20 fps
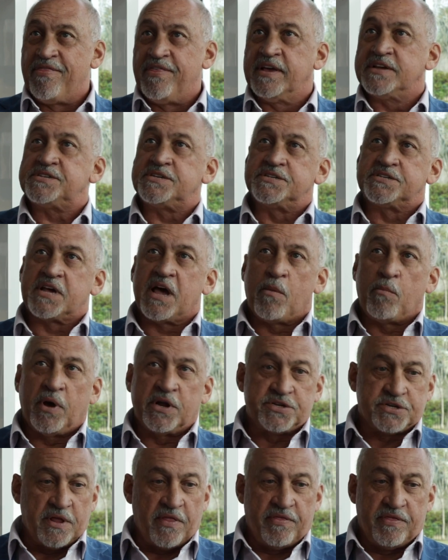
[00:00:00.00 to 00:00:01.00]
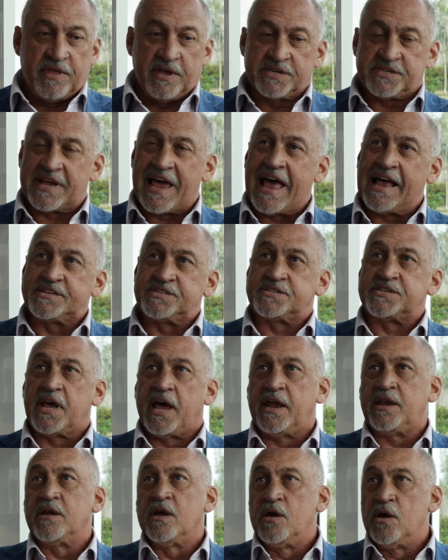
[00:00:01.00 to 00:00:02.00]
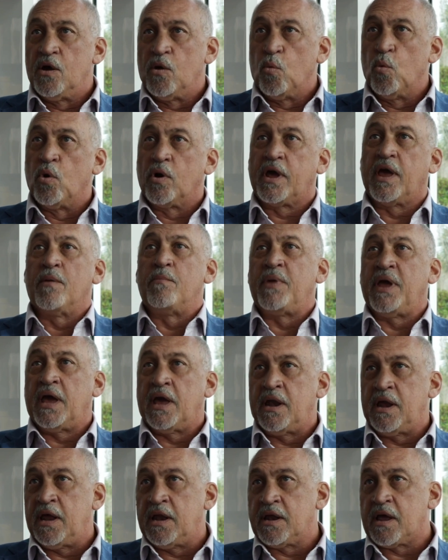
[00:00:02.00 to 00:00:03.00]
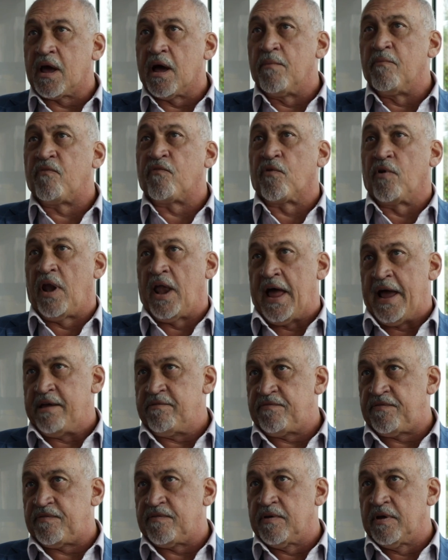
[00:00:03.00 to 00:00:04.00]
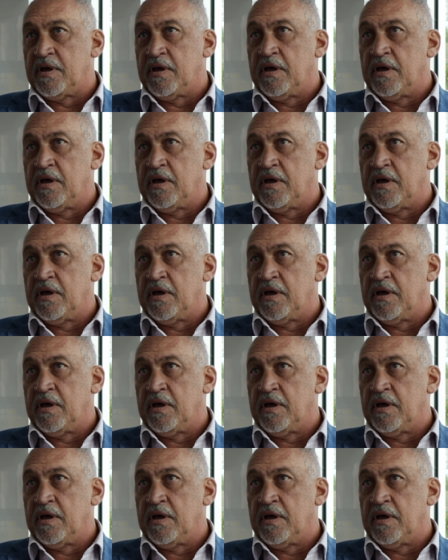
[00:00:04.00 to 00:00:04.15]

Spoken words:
this is how much this asset will give me an income for life.